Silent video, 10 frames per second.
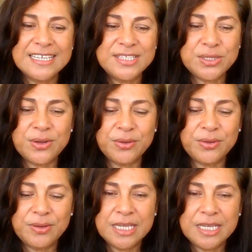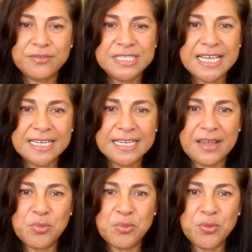So every Saturday
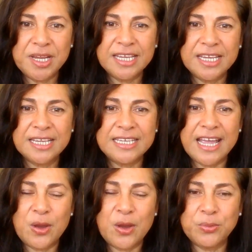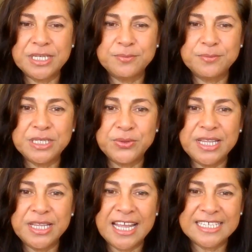morning now we're
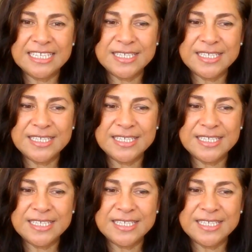doing that.